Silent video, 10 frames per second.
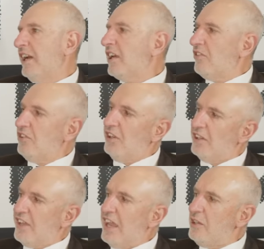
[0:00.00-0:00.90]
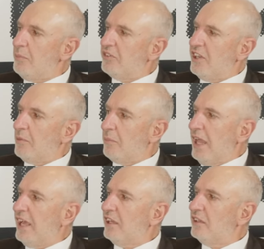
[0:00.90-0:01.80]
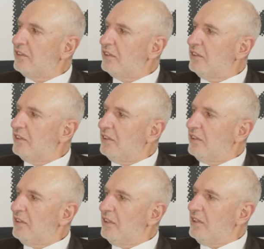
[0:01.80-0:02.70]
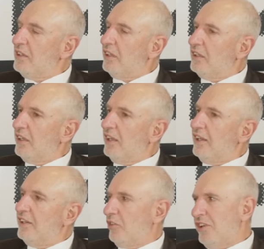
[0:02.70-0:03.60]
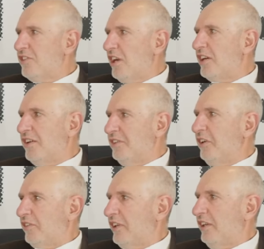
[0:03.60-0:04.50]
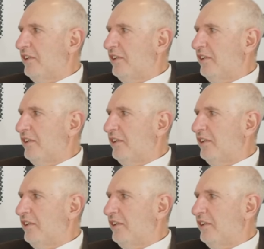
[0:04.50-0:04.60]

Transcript: country that's 80% black. Not so diverse.